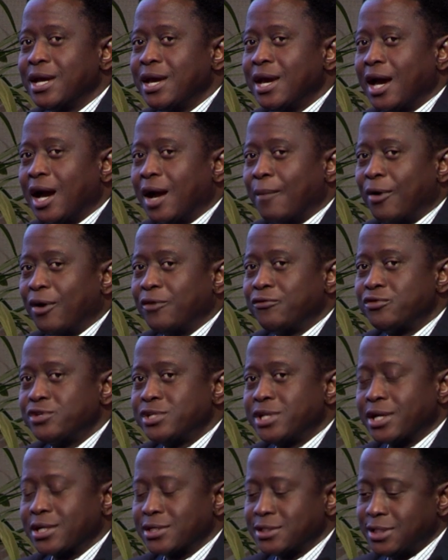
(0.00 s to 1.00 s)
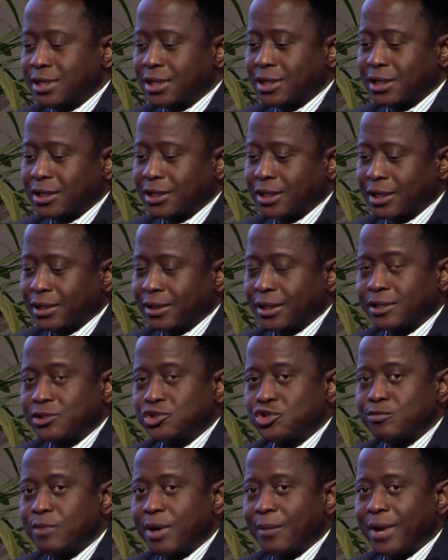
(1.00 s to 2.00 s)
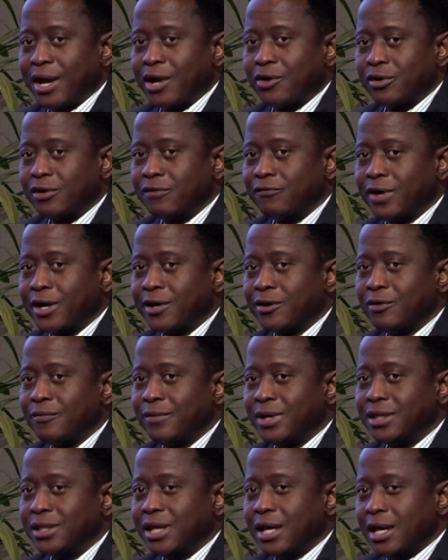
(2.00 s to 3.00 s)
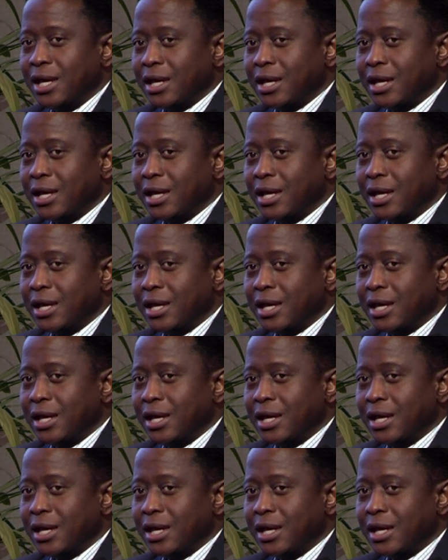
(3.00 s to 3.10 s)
about futuristically the tumor microenvironment,